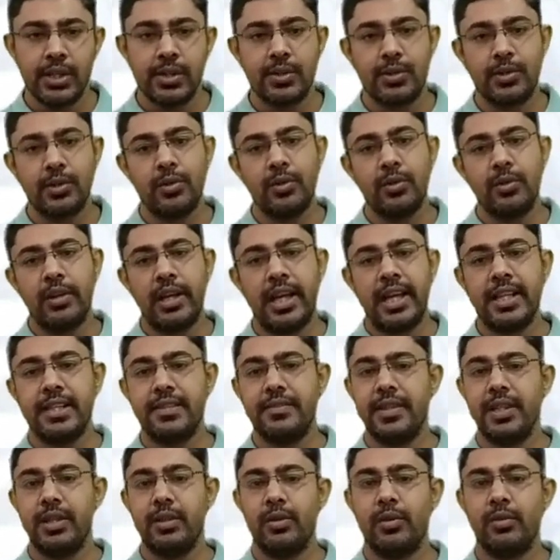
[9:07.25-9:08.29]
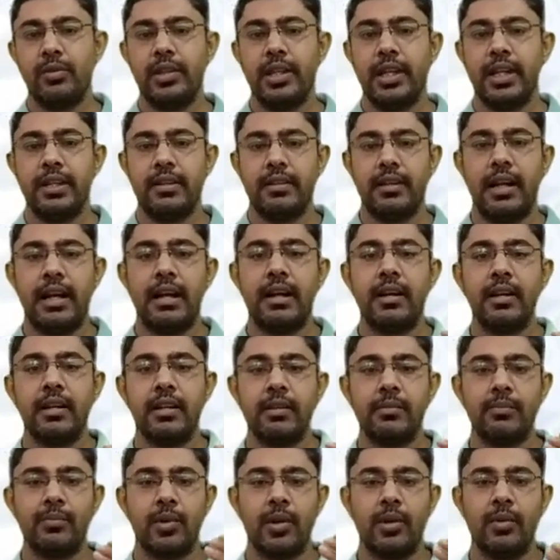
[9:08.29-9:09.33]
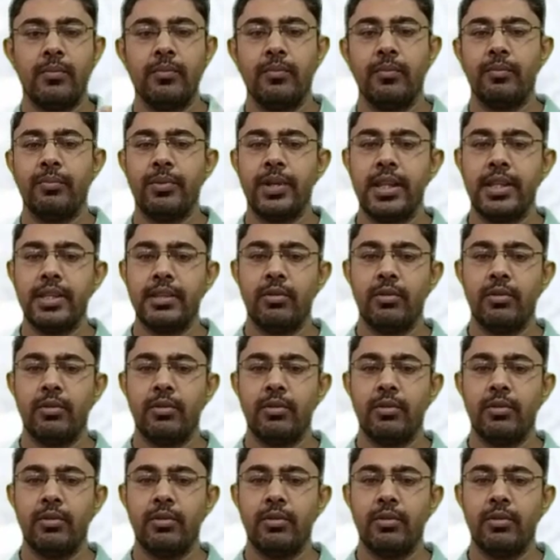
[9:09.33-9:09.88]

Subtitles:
So as we know that from